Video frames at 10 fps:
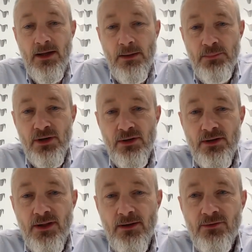But
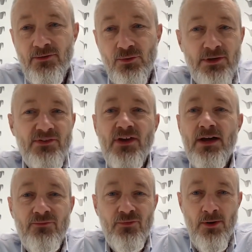so aside
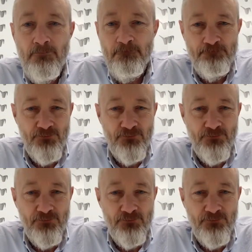from